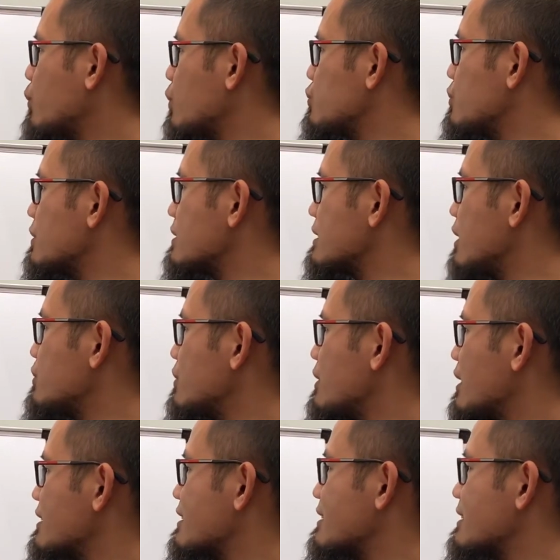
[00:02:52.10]
which is tangent
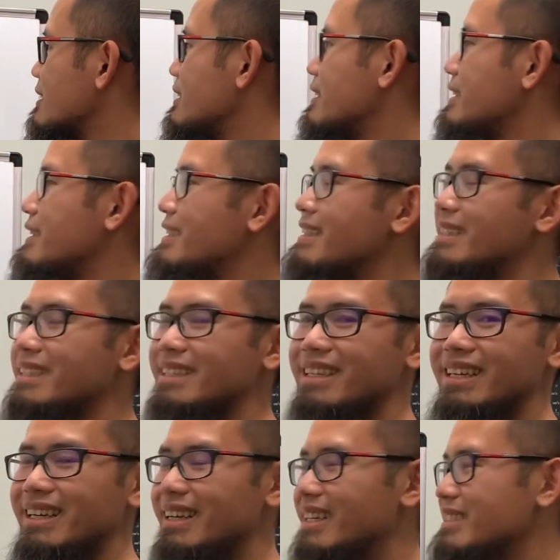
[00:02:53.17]
x.
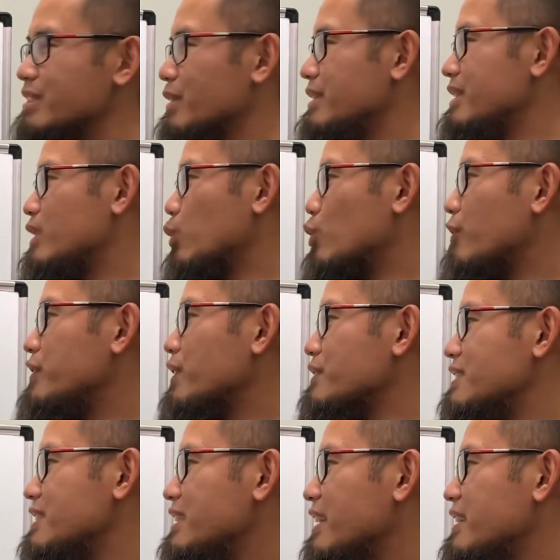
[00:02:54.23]
So the derivative of
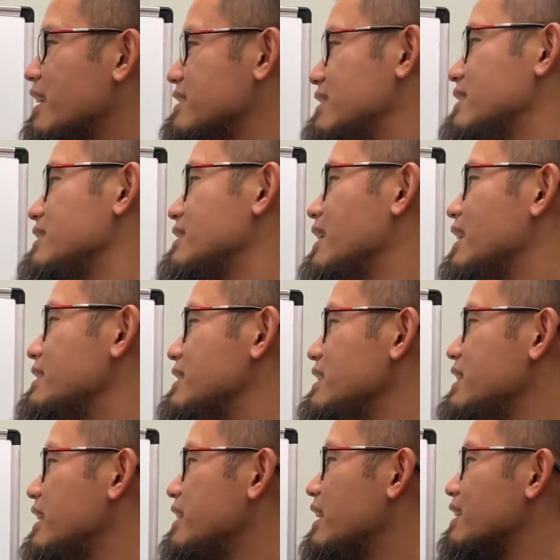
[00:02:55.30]
secant x is
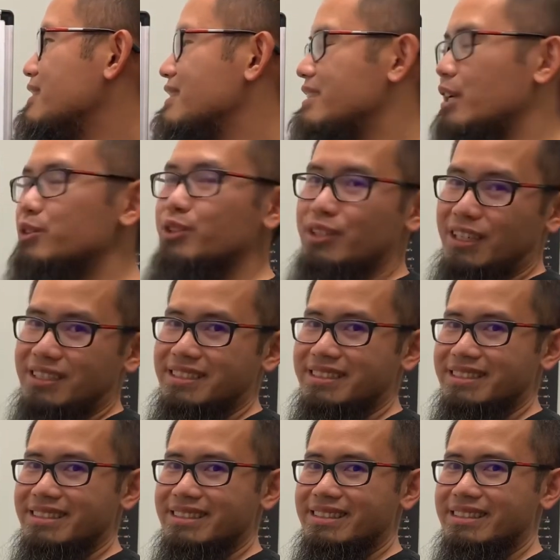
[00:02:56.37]
secant x tangent
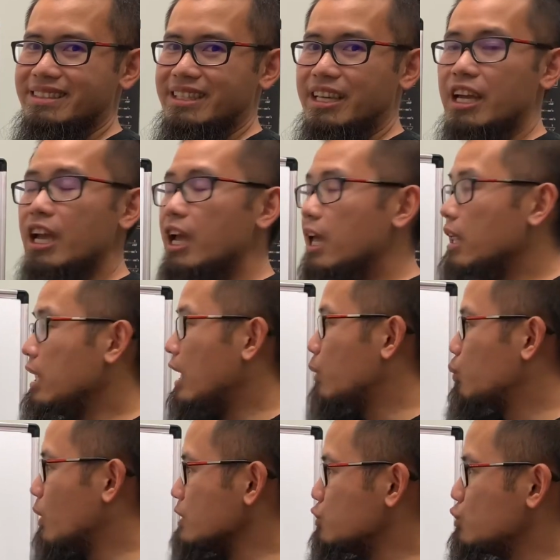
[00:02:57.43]
x.
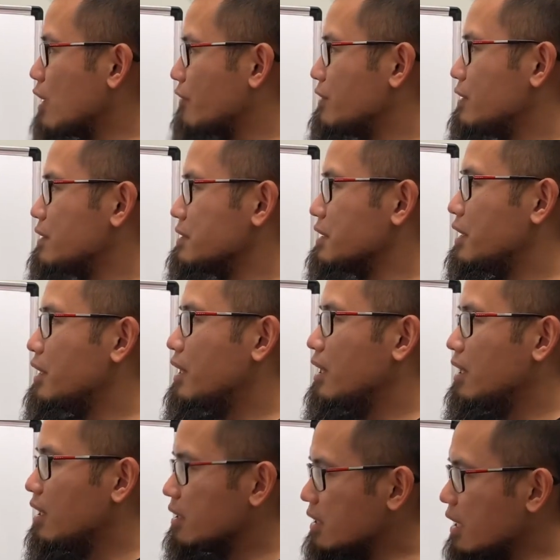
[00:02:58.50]
And once you have this,
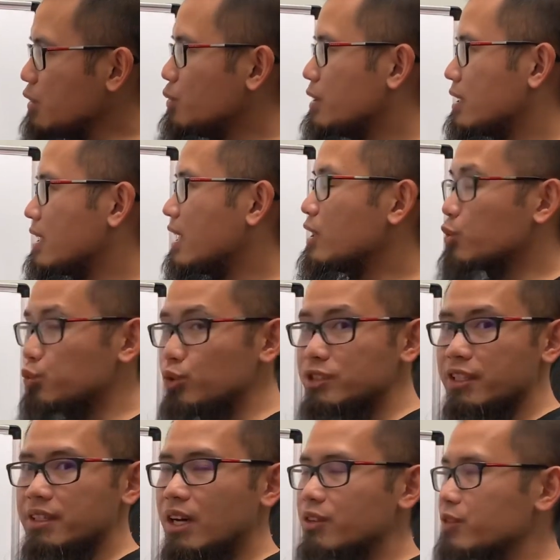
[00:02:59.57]
again, you can kind of
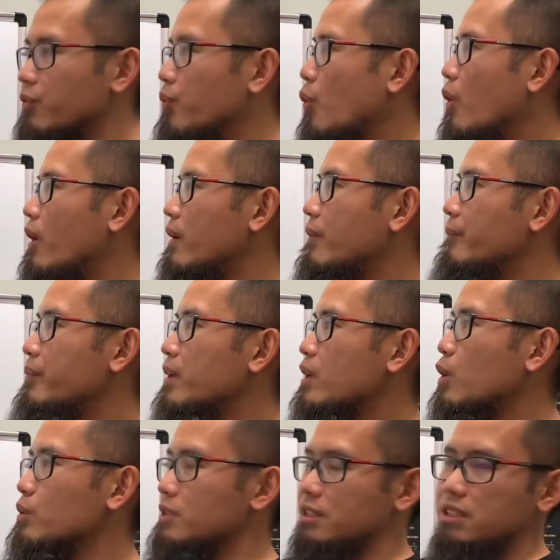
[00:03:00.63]
reason out for
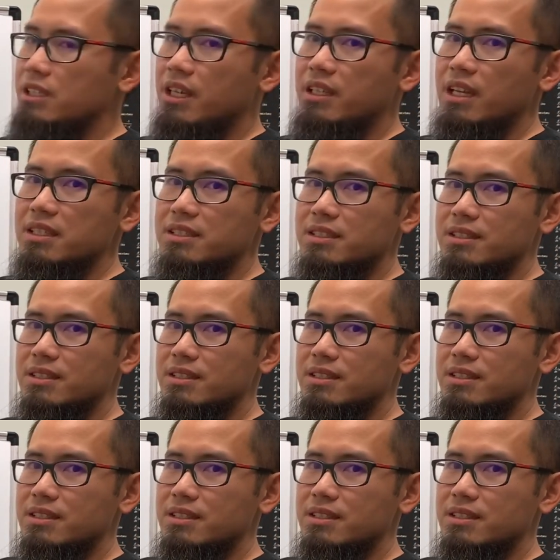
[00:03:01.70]
cosecant x.